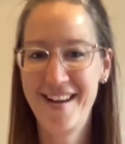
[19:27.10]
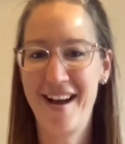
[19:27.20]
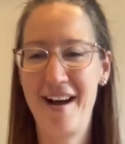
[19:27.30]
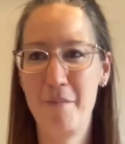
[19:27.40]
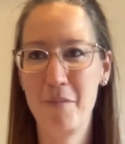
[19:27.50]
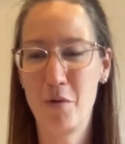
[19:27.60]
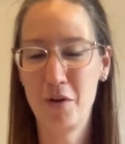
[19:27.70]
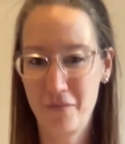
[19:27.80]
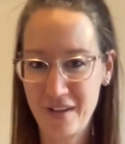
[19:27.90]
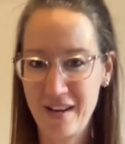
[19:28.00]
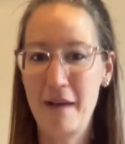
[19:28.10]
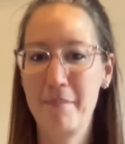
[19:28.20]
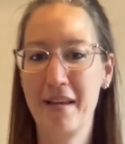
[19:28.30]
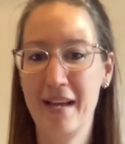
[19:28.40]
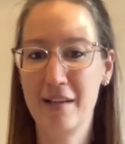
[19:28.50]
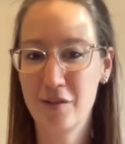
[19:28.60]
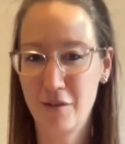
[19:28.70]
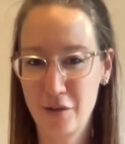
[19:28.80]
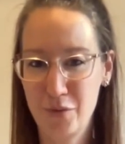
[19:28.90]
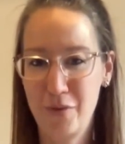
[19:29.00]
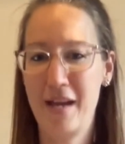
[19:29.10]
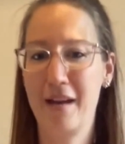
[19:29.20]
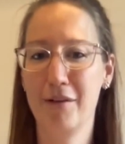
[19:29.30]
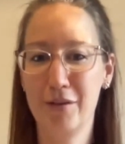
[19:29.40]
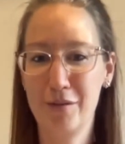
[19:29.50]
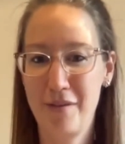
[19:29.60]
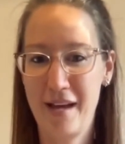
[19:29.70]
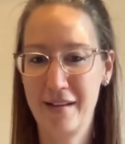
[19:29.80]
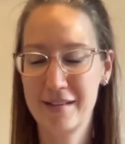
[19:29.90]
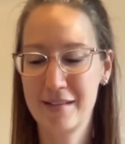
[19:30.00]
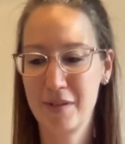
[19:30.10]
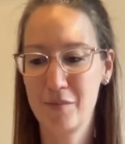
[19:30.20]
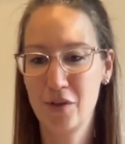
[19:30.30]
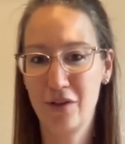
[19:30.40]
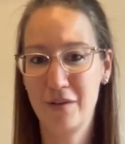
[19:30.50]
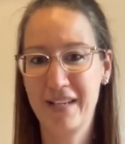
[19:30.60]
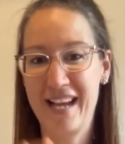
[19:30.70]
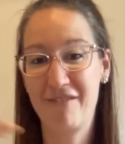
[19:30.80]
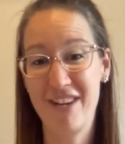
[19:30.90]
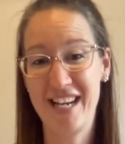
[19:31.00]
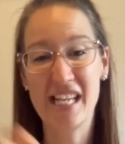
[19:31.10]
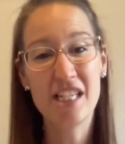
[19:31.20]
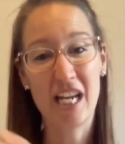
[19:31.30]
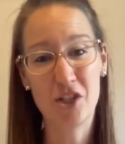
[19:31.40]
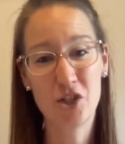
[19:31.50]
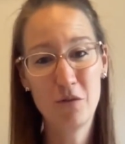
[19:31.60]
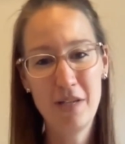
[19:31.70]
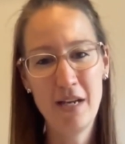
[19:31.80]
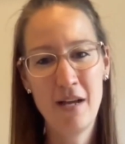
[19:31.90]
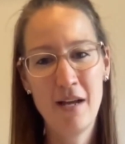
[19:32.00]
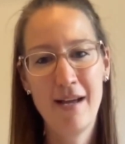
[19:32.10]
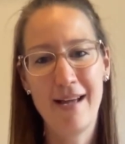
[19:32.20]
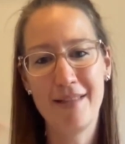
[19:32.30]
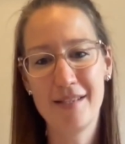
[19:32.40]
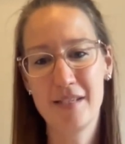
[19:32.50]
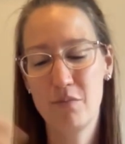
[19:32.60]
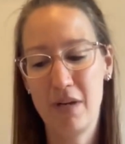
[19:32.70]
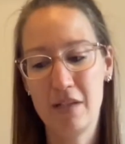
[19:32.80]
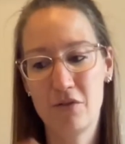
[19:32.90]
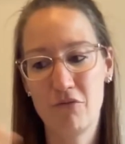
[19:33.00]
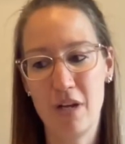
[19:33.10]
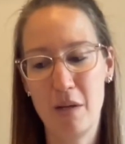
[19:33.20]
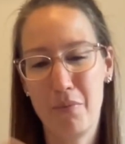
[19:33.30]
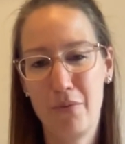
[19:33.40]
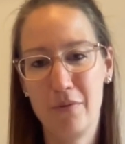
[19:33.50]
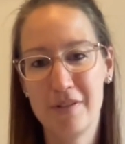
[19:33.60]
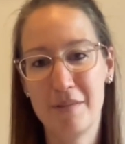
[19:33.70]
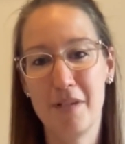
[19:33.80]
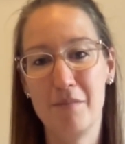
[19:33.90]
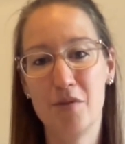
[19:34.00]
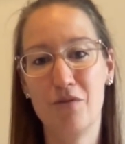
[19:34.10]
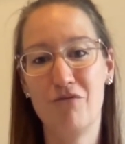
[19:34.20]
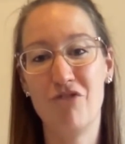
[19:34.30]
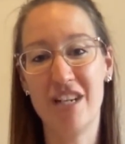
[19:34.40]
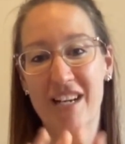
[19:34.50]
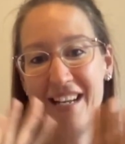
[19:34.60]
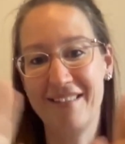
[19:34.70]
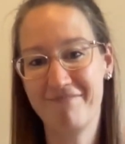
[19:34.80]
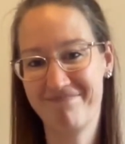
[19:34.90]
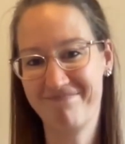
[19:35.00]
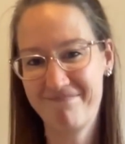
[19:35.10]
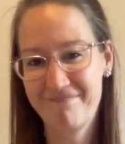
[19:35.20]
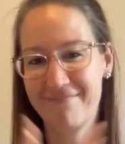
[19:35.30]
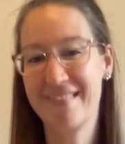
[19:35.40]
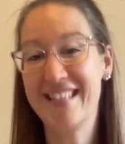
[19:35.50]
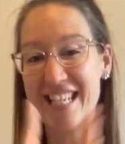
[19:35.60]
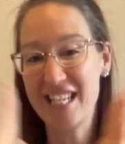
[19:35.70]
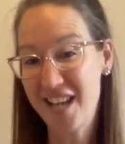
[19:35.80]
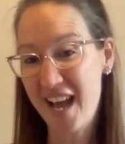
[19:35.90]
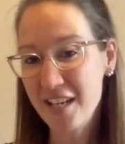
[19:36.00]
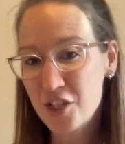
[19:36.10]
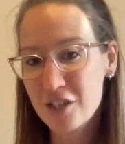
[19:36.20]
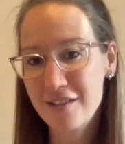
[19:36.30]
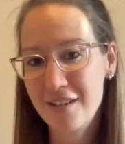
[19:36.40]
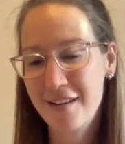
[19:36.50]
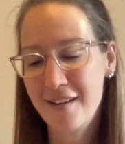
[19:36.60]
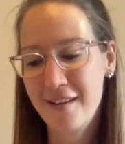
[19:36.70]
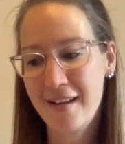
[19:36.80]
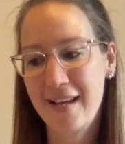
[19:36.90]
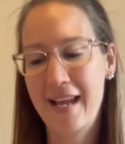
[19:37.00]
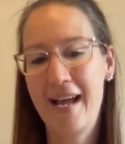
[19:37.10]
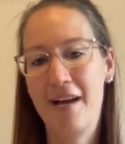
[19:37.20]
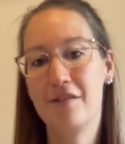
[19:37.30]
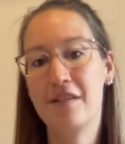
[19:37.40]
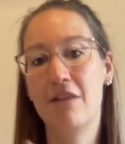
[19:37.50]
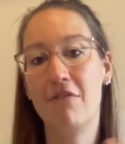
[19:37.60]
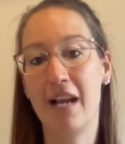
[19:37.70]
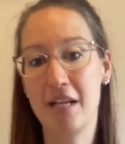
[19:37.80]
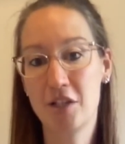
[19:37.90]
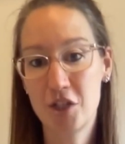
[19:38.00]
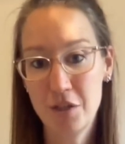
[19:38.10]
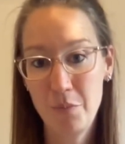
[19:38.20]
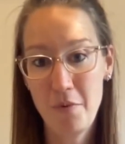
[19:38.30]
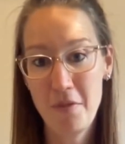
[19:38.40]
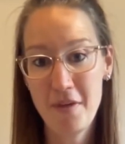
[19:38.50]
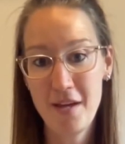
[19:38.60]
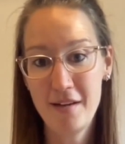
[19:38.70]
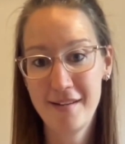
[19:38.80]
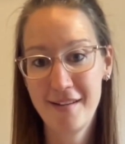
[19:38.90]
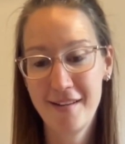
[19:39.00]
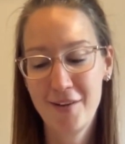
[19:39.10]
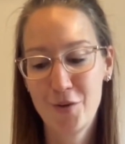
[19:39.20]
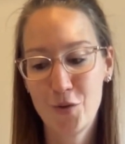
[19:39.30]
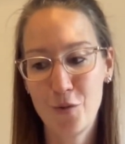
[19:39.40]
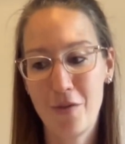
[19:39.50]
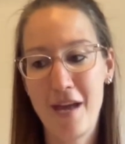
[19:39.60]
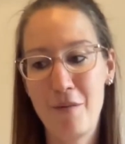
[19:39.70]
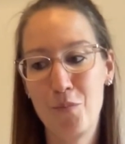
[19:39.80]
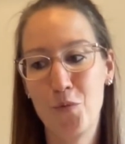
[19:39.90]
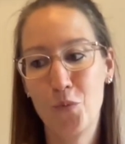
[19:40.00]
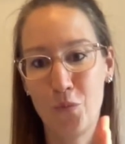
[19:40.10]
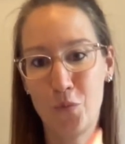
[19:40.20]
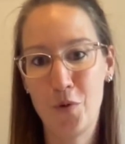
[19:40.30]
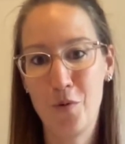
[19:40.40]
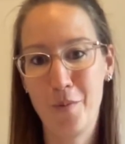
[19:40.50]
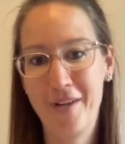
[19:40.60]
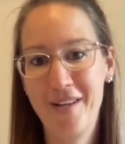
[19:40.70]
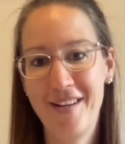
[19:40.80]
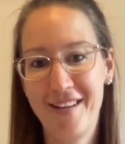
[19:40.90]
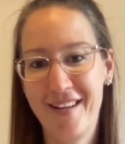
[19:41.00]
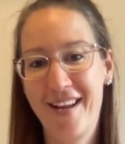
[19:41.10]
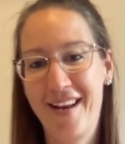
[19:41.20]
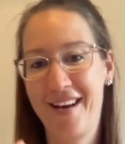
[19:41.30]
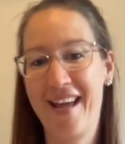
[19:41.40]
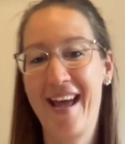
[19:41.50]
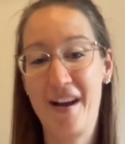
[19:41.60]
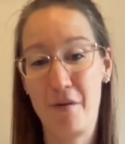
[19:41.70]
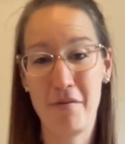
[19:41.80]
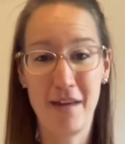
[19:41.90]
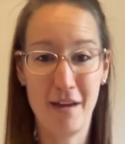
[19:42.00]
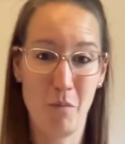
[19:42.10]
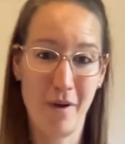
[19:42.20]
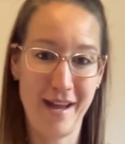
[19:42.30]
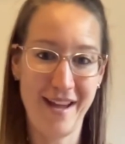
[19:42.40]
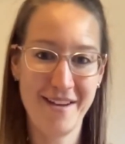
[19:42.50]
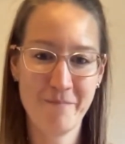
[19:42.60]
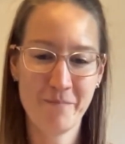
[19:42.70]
Um, I want to feel happy again. So I'm going to do that. I'm going to do that. And sometimes you're going to get really attached to it. And this is when it's really important sometimes to really detach, get a healthier relationship with it to then move forward in a healthier way.